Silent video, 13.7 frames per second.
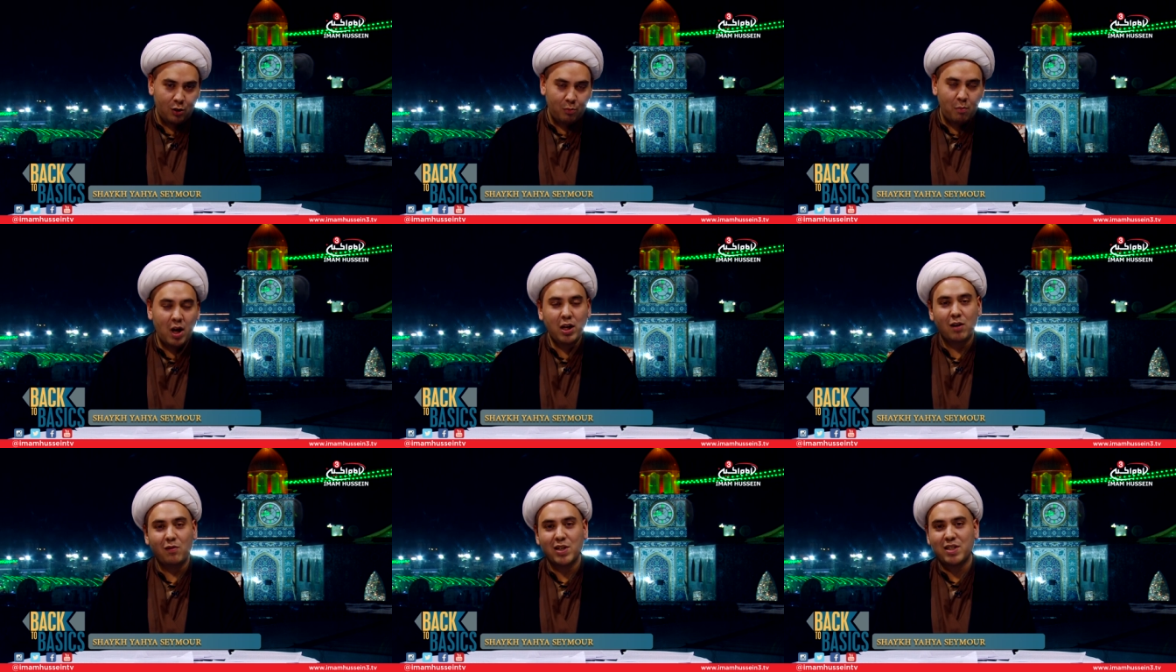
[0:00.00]

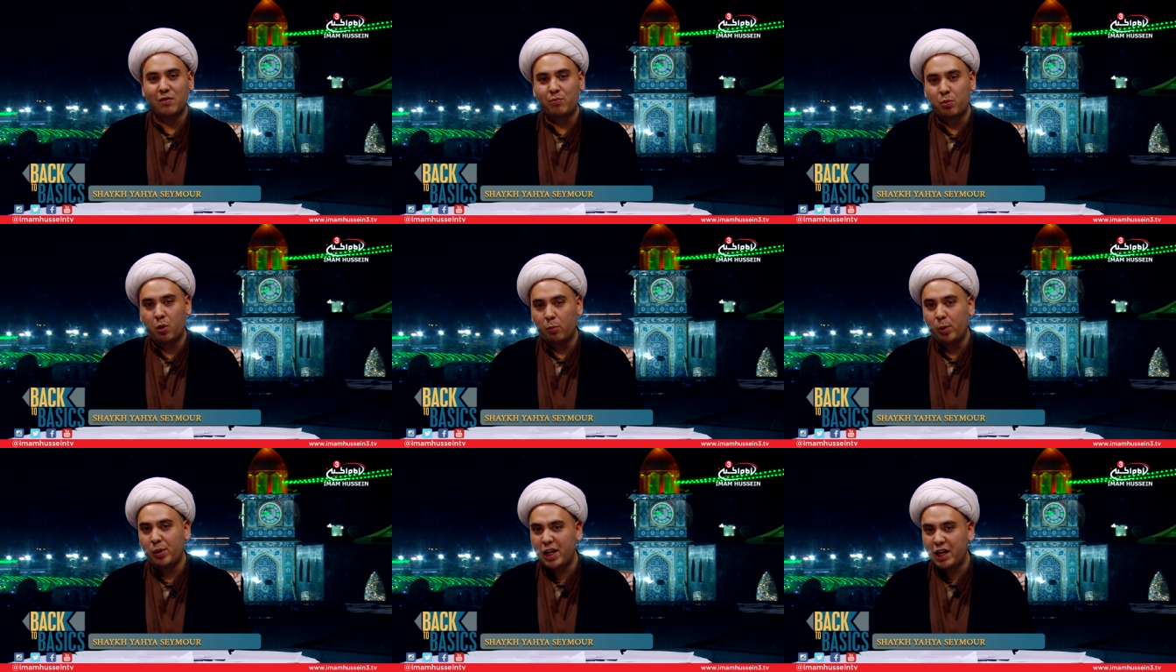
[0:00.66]
Many of us have
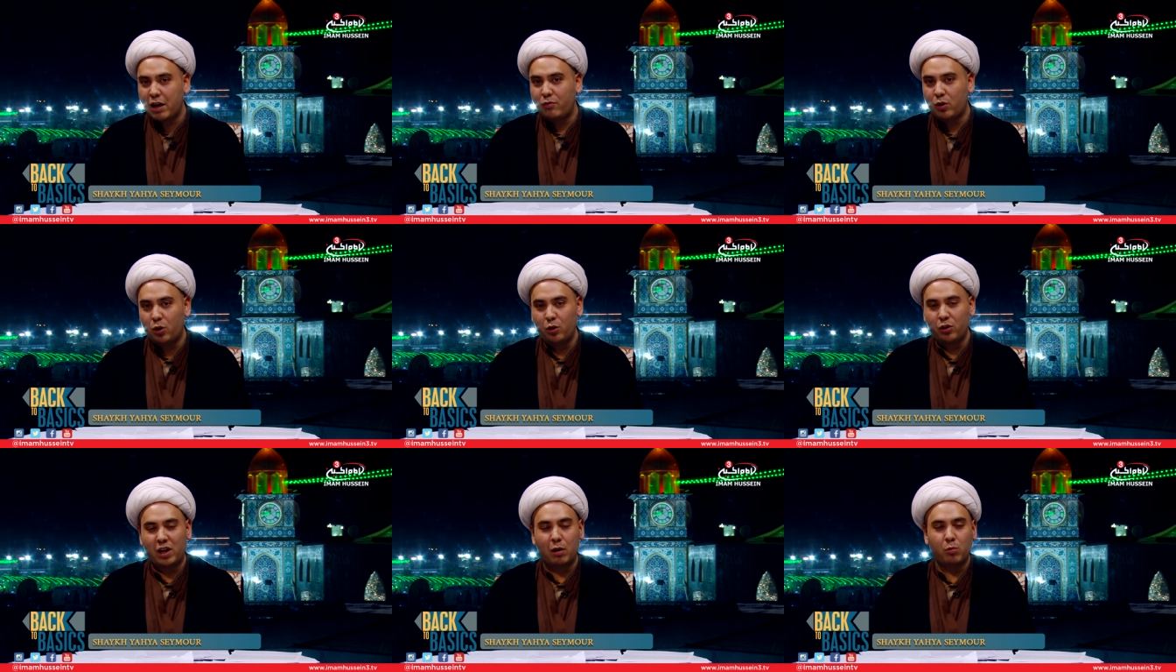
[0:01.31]
probably never
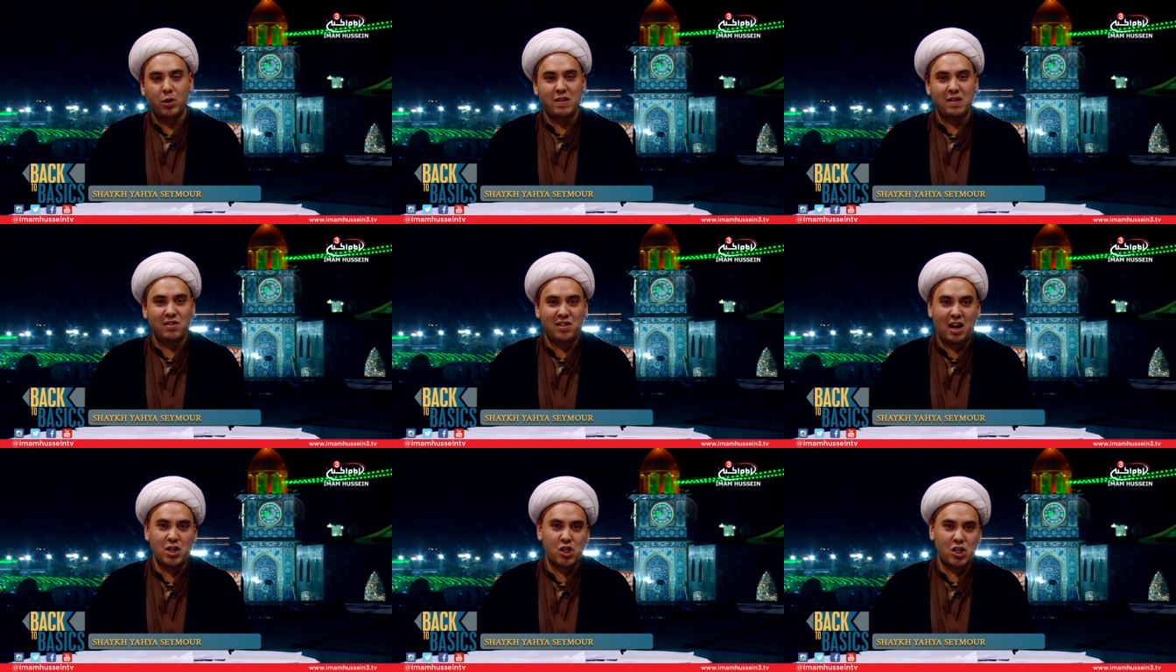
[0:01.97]
heard that word
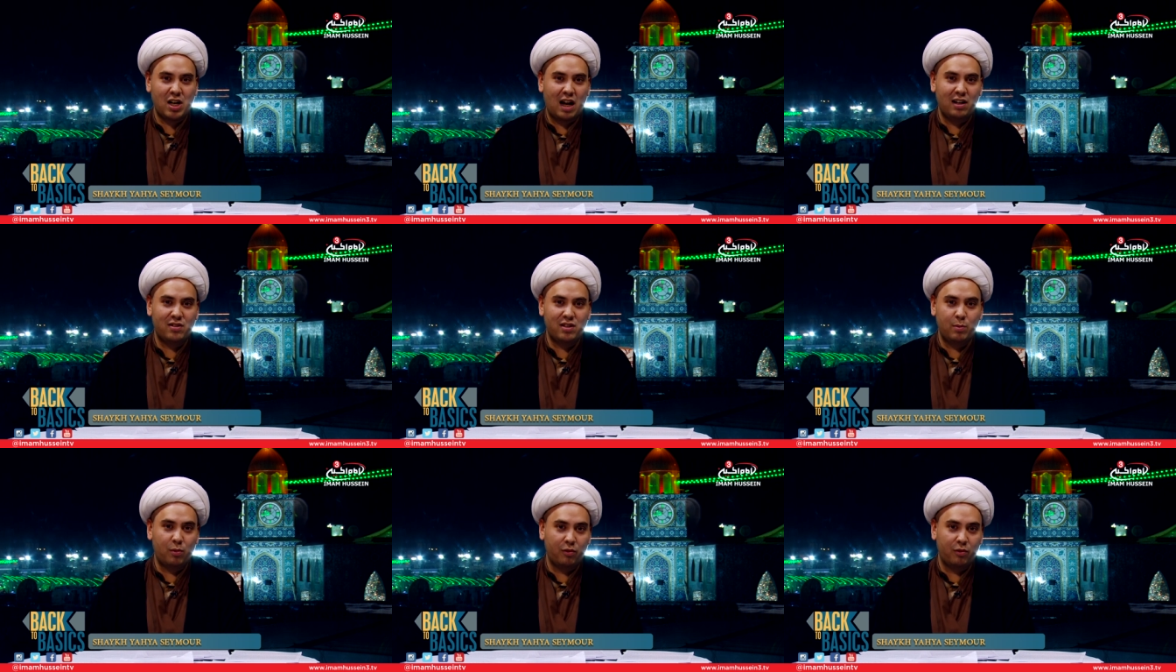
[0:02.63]
intentionality